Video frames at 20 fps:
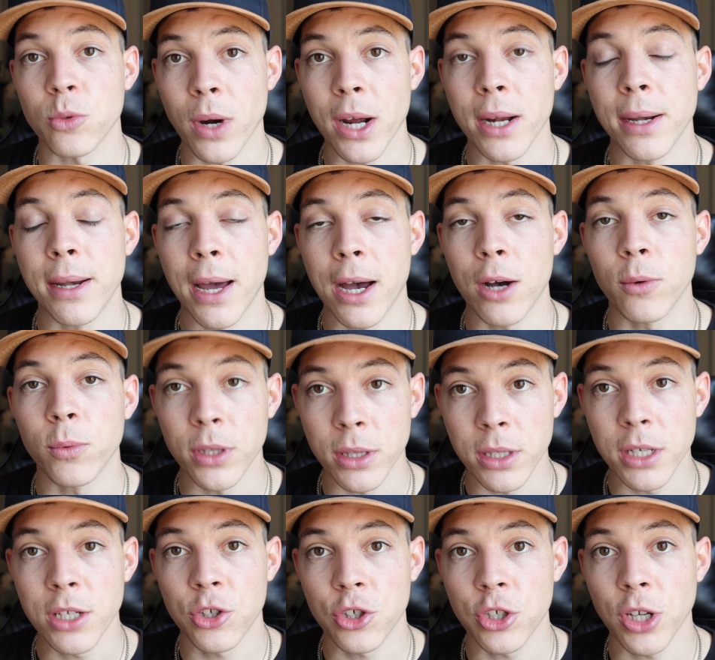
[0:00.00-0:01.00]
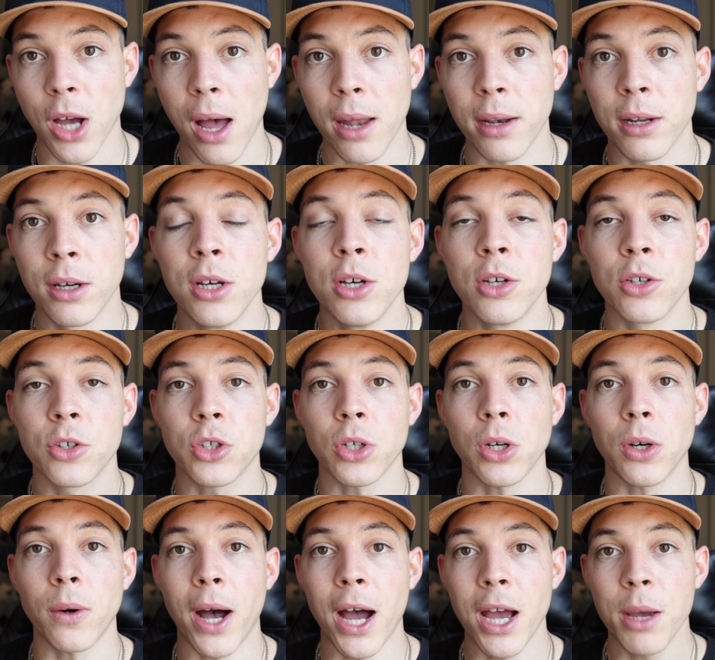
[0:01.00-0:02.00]
right now with this shot.
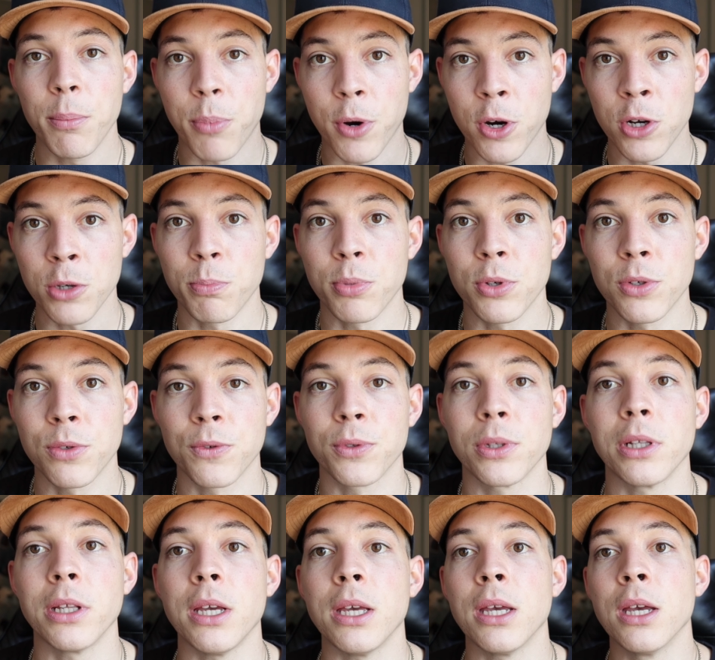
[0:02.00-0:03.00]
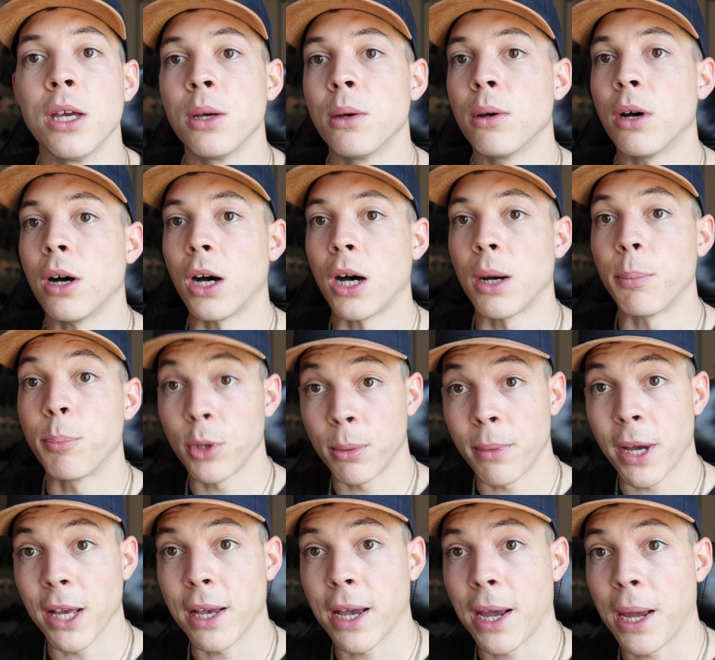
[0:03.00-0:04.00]
So I purposefully put
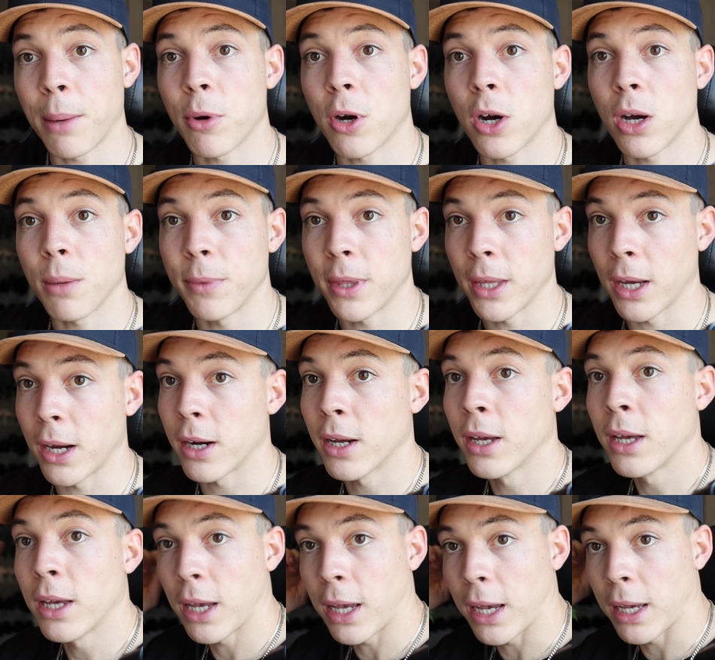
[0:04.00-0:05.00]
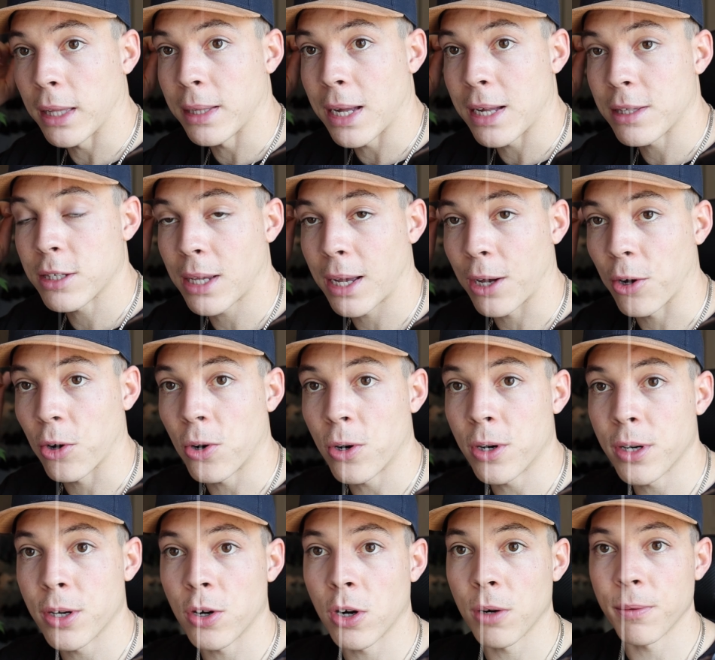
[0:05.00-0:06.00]
my camera up there, and that's a
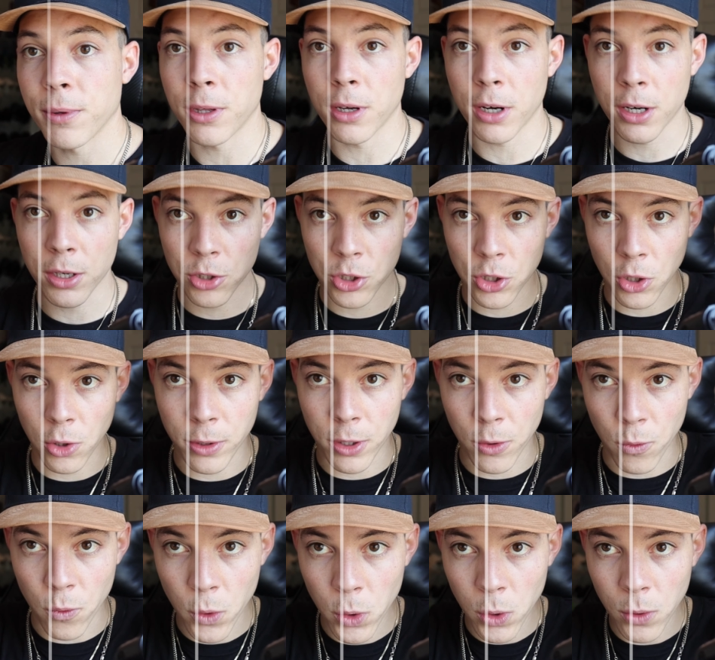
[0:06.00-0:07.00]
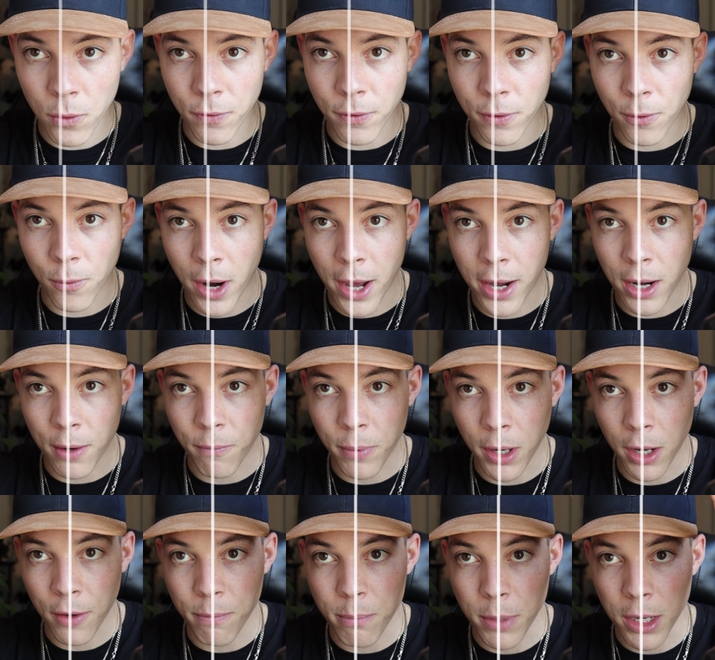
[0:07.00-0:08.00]
corner over there, so the roof right
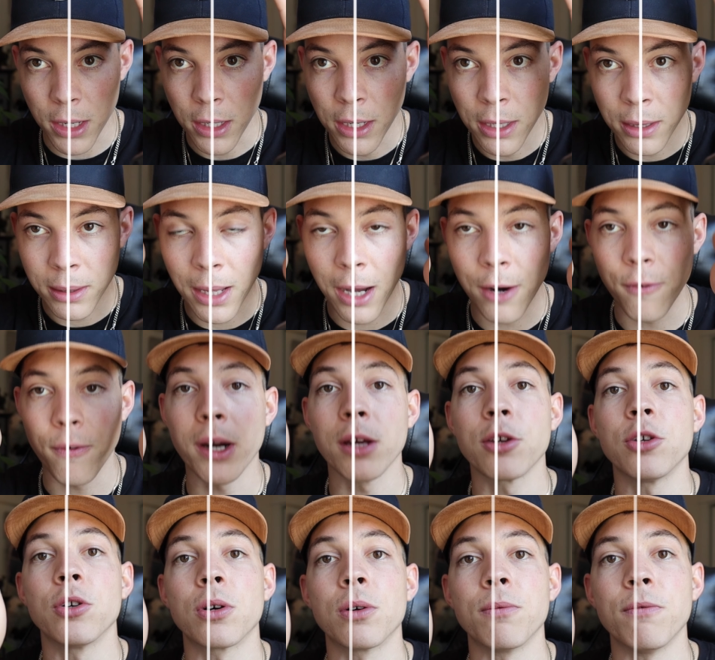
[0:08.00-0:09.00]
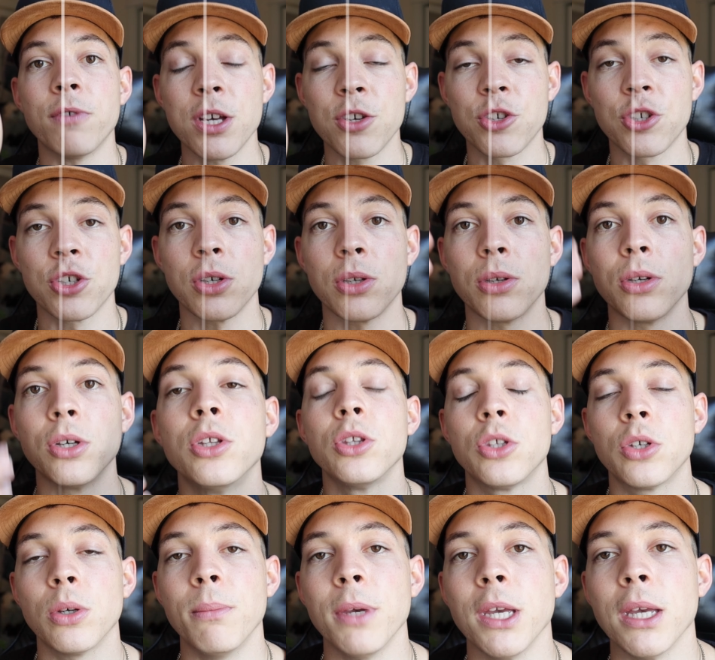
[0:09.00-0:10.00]
above me direct your vision
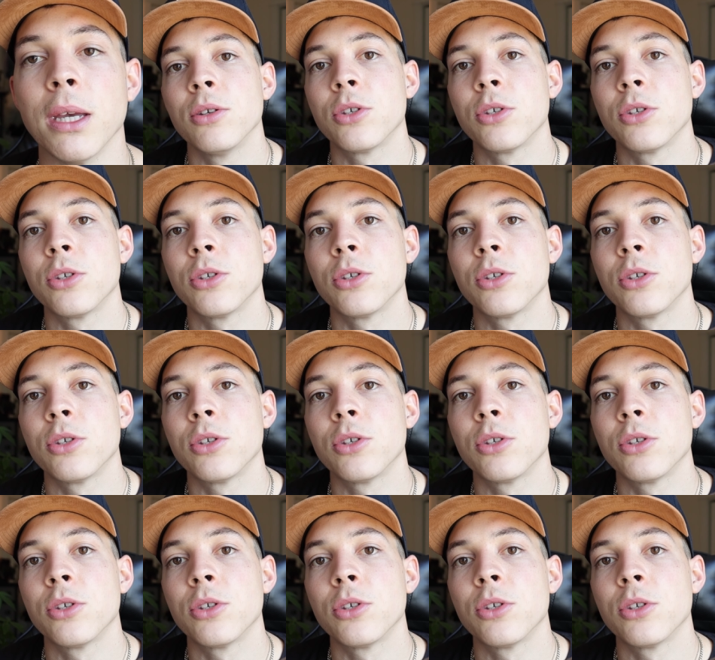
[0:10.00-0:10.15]
to me.